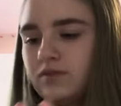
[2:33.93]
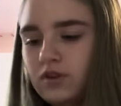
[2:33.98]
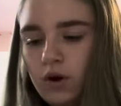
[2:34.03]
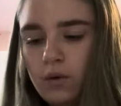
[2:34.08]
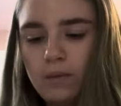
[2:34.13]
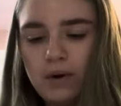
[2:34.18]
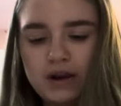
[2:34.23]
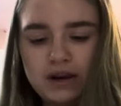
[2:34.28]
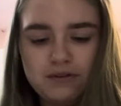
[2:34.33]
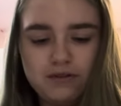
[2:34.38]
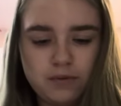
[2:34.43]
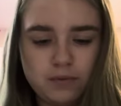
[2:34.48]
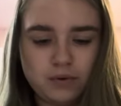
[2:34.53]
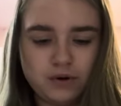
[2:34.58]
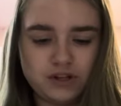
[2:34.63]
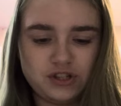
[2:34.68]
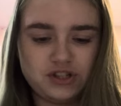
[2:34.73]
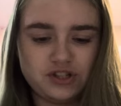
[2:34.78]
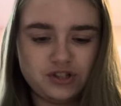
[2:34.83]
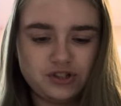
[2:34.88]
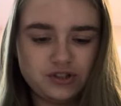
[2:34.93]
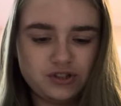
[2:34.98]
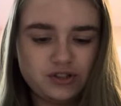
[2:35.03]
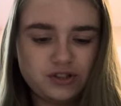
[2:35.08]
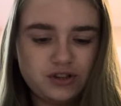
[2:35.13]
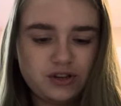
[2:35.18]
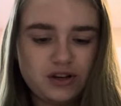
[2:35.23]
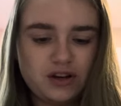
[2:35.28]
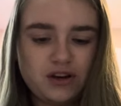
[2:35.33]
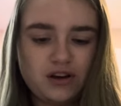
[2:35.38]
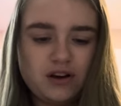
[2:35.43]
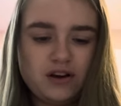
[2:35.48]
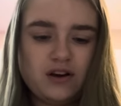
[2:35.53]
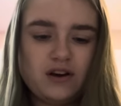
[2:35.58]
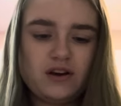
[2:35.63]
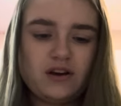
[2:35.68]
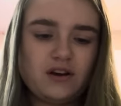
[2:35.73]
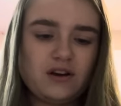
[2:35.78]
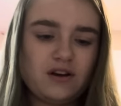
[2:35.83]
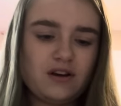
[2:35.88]
Wendy Wu pointe shoes,
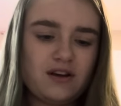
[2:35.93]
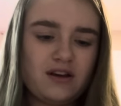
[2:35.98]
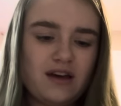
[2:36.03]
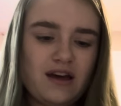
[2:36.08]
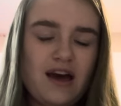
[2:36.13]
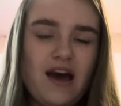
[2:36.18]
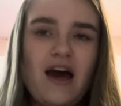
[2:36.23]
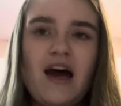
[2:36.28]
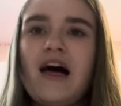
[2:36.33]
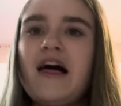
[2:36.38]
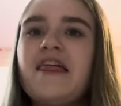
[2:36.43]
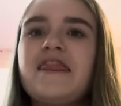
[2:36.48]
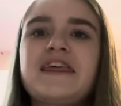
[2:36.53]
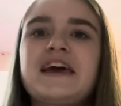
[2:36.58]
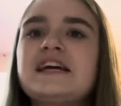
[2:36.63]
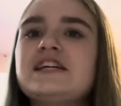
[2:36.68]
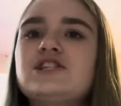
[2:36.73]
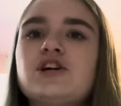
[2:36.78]
they